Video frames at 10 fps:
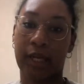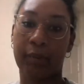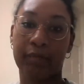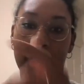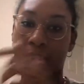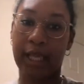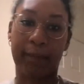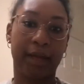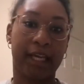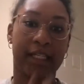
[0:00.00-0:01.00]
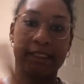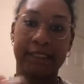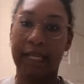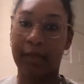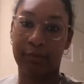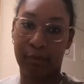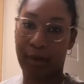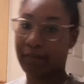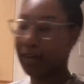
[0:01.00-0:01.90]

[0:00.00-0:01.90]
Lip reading: I'm over here like making a steam for my